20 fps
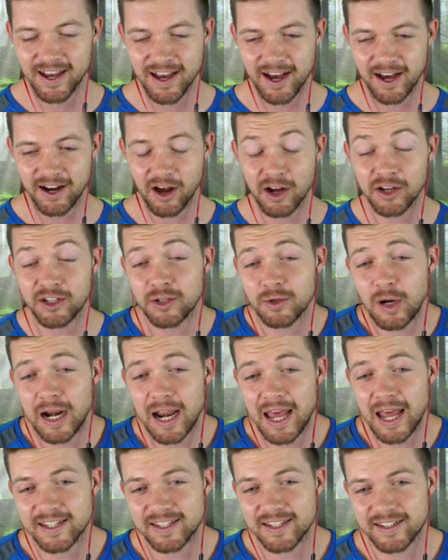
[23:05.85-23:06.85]
And I do
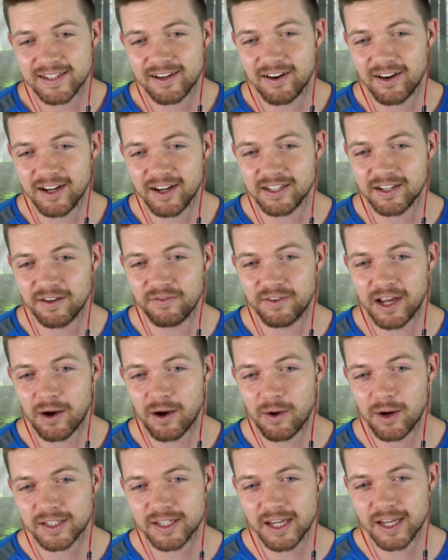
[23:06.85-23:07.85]
less client stuff
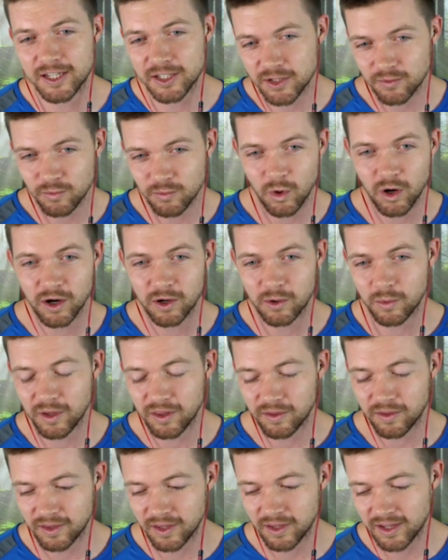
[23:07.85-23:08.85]
now. I tend to work
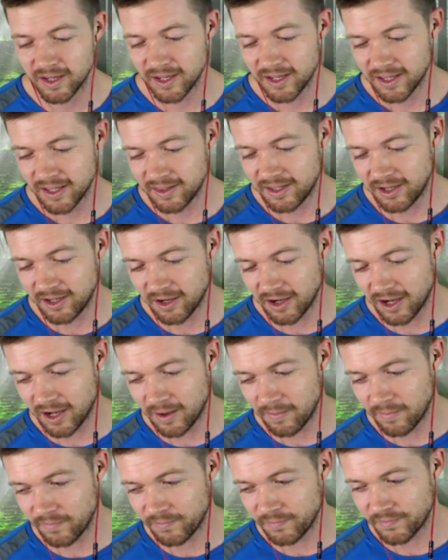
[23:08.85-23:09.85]
with the
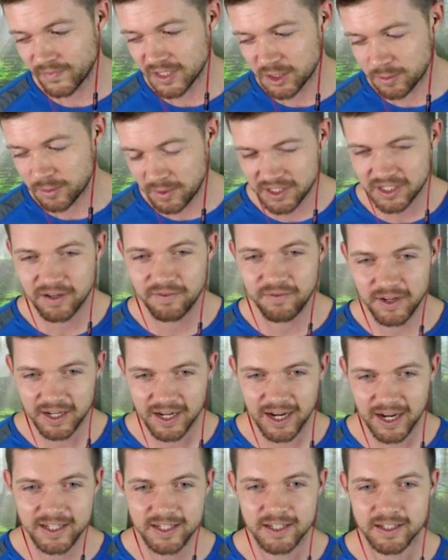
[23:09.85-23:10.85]
specific
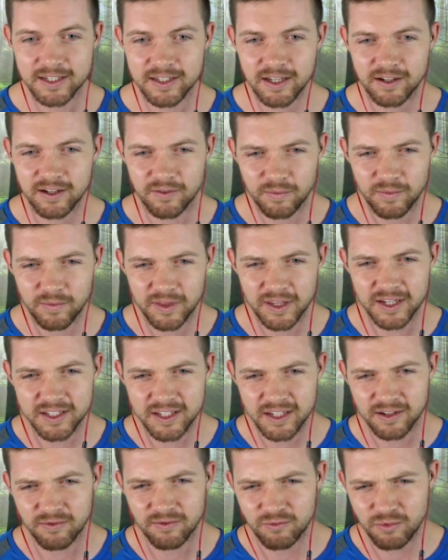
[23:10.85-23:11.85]
cases that are things
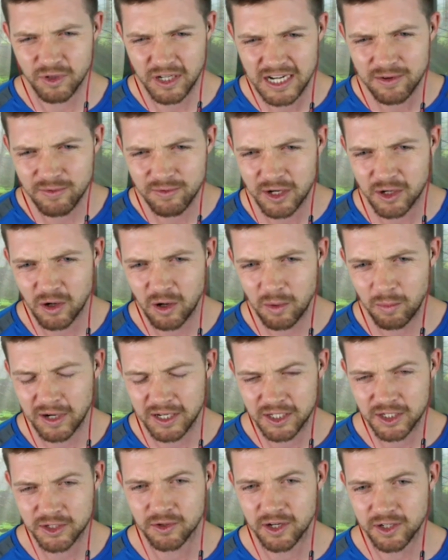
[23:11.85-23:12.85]
that are really, really
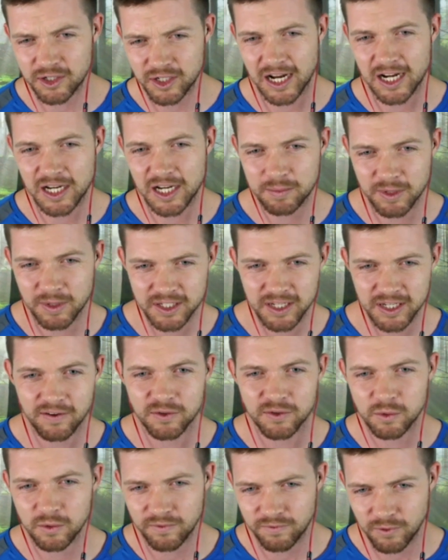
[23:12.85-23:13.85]
complex, to try and challenge myself
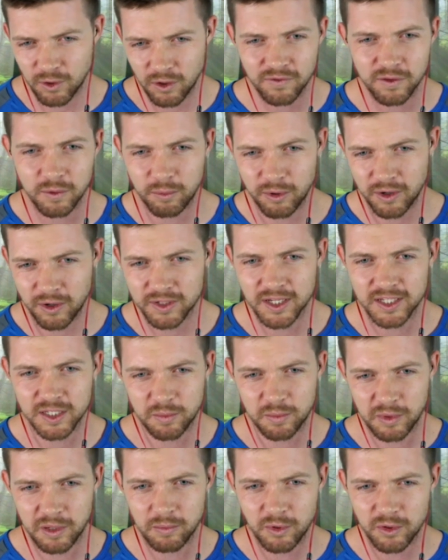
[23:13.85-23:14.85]
to evolve the process a
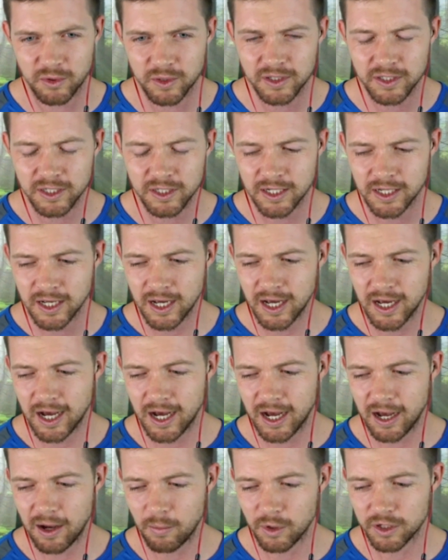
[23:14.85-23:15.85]
bit more,
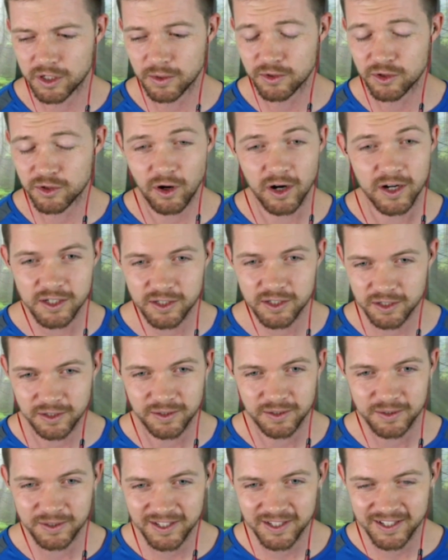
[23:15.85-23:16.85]
which I'm trying to
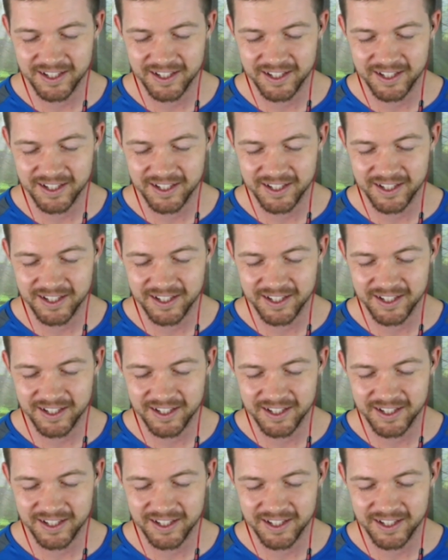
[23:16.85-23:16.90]
do.